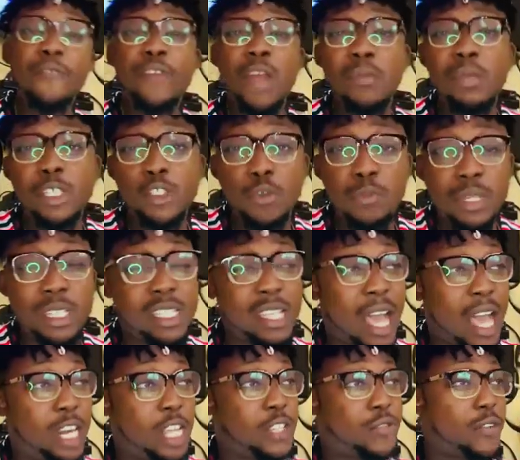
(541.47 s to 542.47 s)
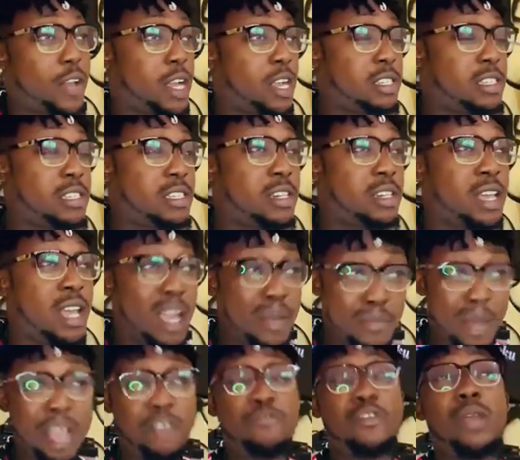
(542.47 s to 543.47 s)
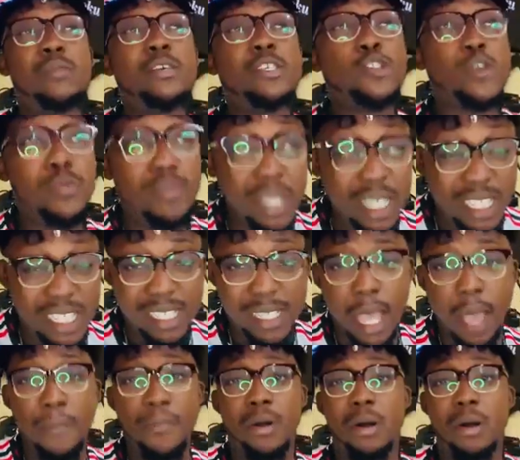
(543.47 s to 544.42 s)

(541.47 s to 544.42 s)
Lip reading: My dream is to meet Sir Alex Ferguson. My dream is to meet